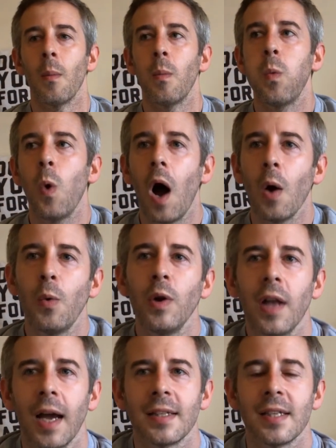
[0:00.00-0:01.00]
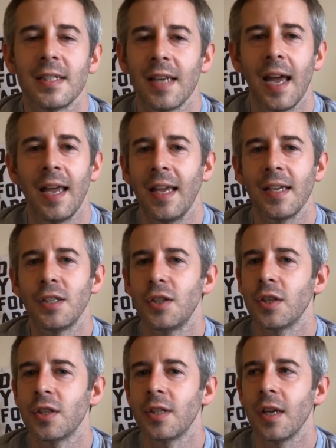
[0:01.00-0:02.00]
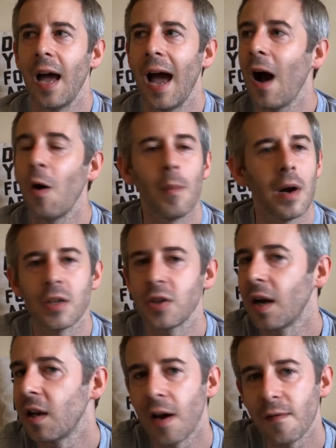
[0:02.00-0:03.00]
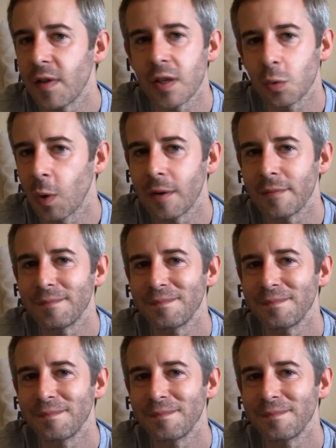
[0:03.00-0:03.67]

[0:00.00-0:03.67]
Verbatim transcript: What I would like to say is just how much I love this one.